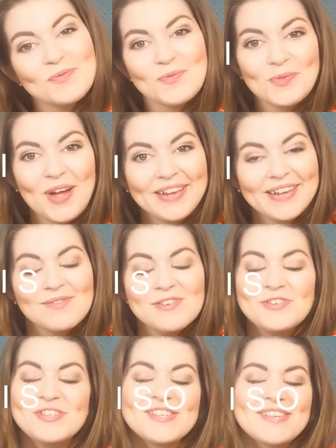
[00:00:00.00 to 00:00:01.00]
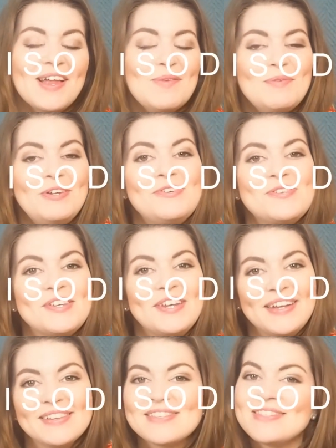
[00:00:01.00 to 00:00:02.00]
Welcome to the Salapaloosa
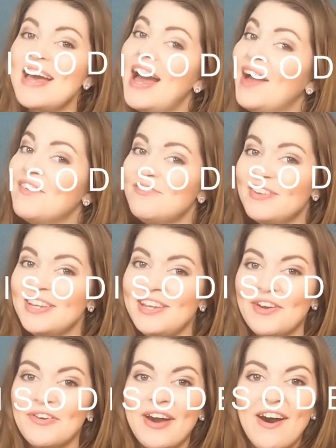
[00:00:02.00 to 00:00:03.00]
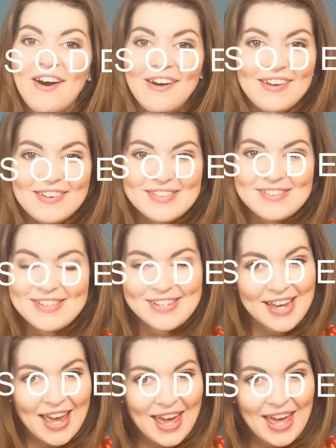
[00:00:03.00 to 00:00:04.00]
Knits video cast.
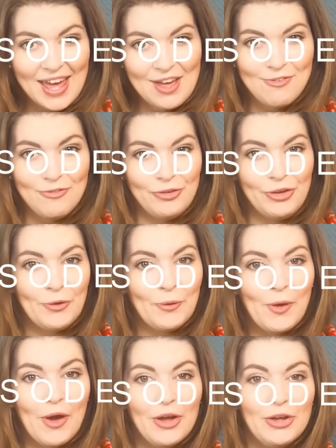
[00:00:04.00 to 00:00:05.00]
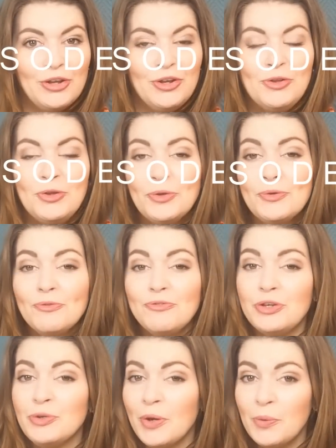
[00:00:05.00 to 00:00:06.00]
If you're a new
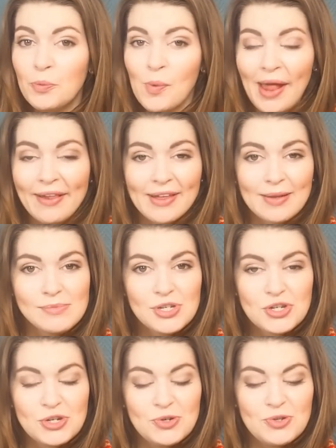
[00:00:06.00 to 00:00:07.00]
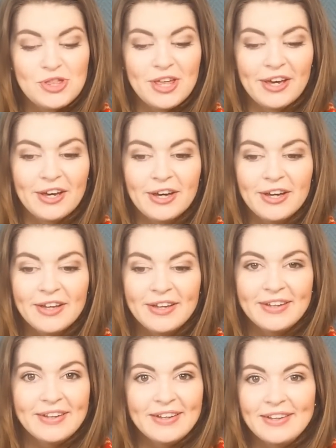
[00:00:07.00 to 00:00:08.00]
viewer, welcome to the
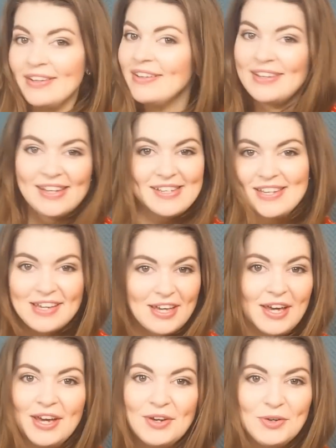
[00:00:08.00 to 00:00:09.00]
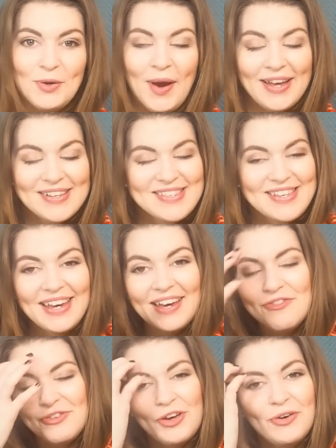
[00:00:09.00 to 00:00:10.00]
Knitting Crazy.
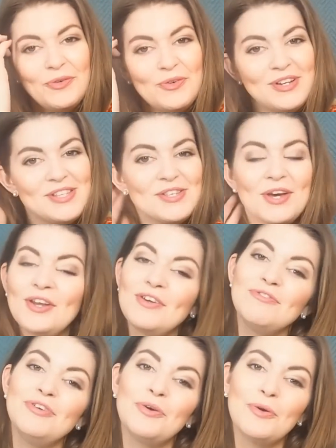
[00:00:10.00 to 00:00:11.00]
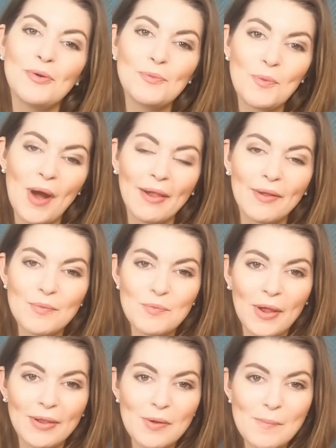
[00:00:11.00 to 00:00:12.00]
If you're a returning viewer,
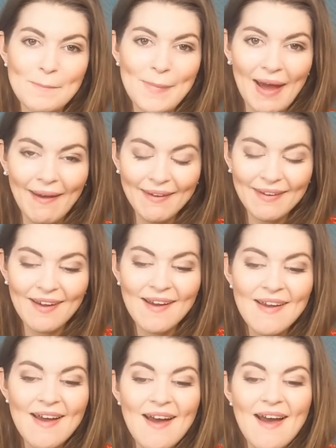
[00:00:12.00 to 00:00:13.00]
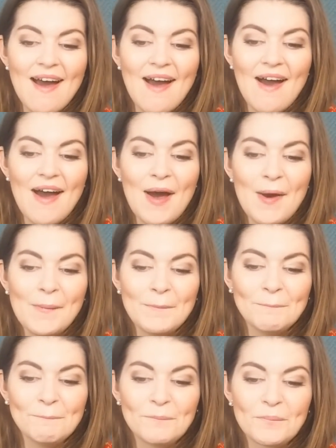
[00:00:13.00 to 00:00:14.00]
welcome back.
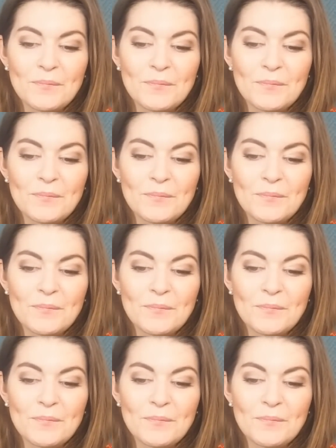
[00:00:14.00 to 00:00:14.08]
My